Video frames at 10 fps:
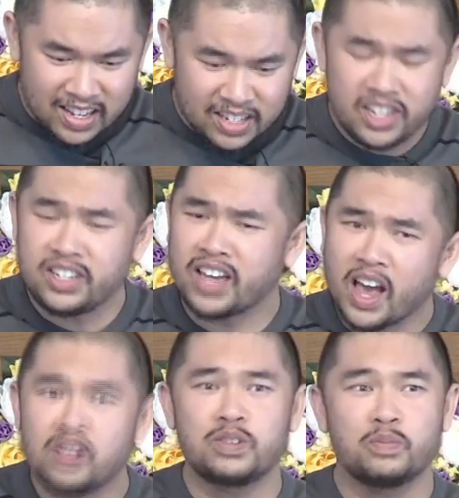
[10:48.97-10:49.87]
she
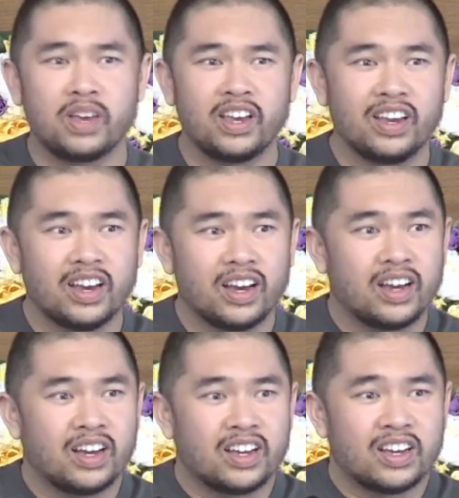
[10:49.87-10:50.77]
tells me
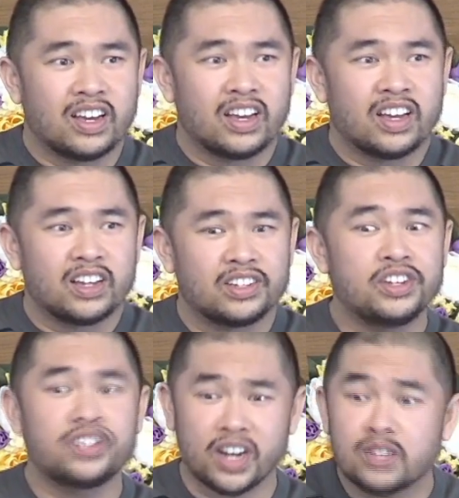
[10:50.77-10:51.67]
she
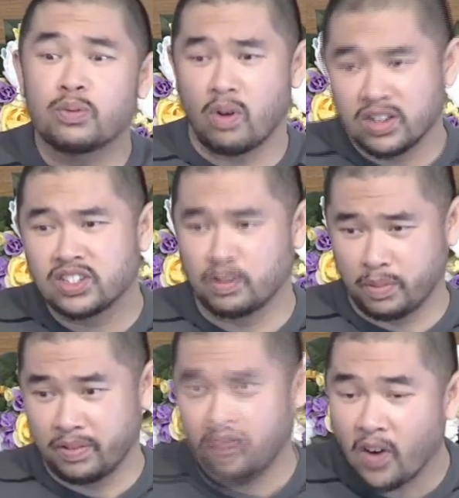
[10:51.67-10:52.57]
just wants to
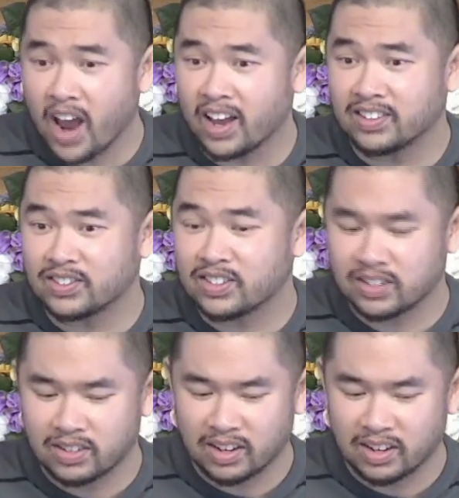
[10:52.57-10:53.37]
be friends.